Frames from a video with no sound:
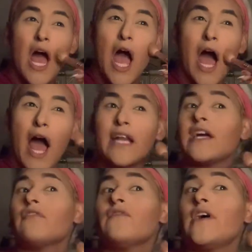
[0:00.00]
I
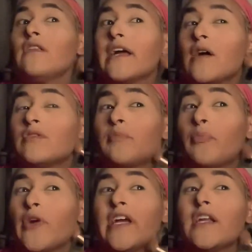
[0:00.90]
never felt like I was
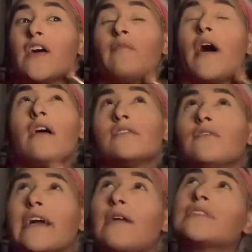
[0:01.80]
pretty enough, but also,
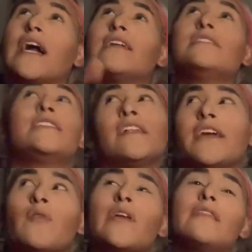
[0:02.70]
like, I was kind of
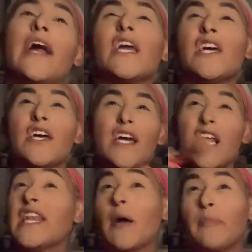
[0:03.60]
dealing with, like,
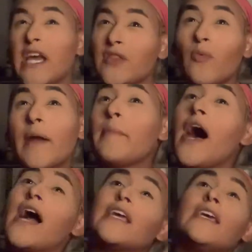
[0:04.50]
not being in the right
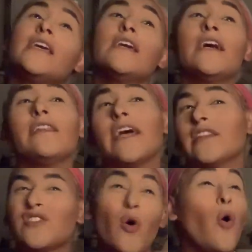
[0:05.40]
body, and, like,
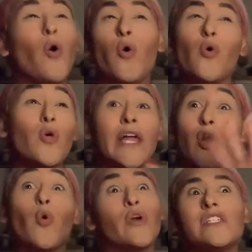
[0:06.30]
this whole,
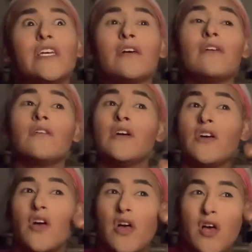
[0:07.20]
like, ordeal.
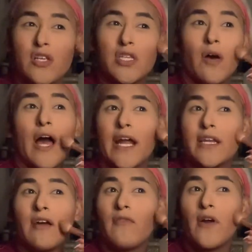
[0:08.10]
So I
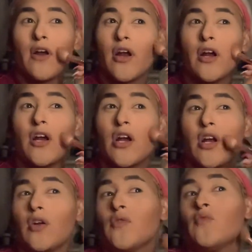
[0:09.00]
never
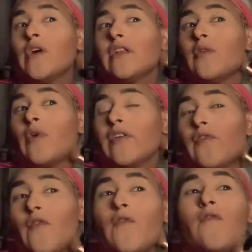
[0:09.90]
really went
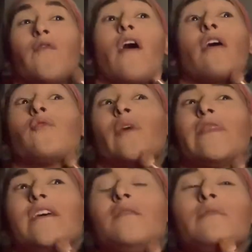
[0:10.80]
far
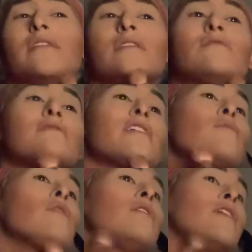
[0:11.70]
with it, because I was just like,
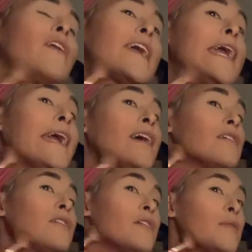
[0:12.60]
well, if I can't
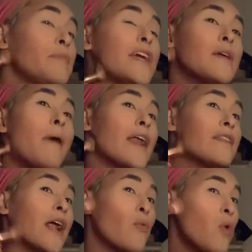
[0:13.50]
be in the body
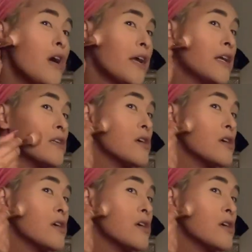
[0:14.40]
that I want,